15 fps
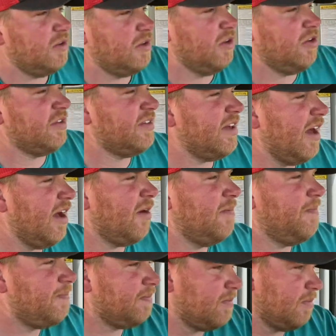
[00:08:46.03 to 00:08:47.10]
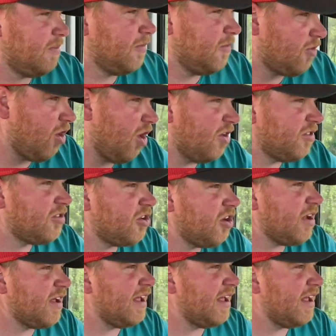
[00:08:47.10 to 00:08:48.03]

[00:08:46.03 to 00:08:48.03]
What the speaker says: you can tell, across the creek